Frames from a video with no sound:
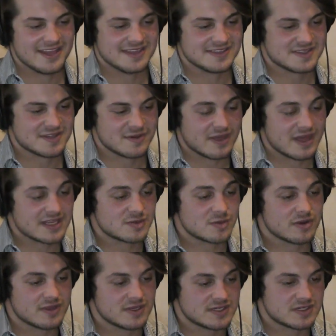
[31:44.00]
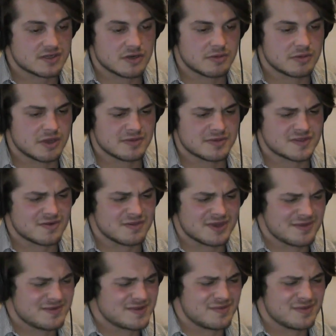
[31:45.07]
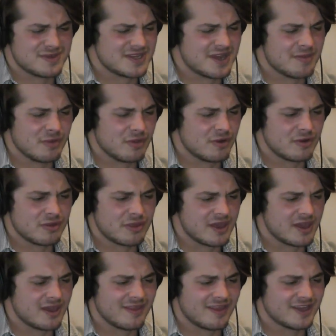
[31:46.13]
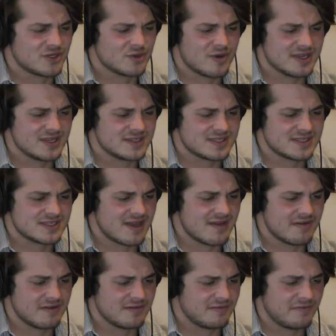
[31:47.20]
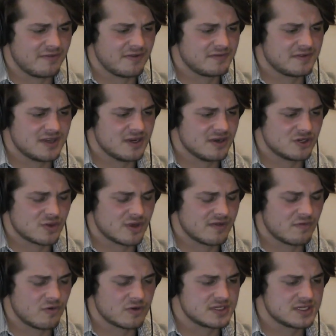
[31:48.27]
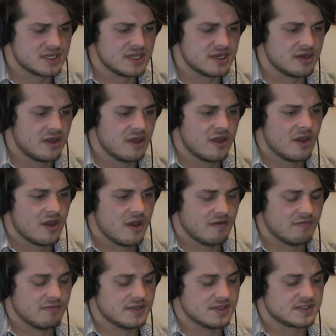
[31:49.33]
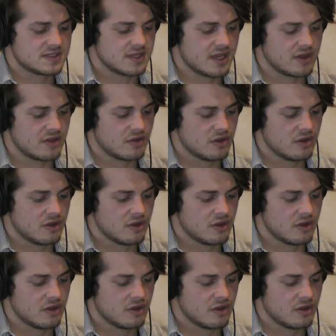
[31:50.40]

And so that's where this term comes from. It comes from a Tumblr thing in like 2015 or 2014 of this like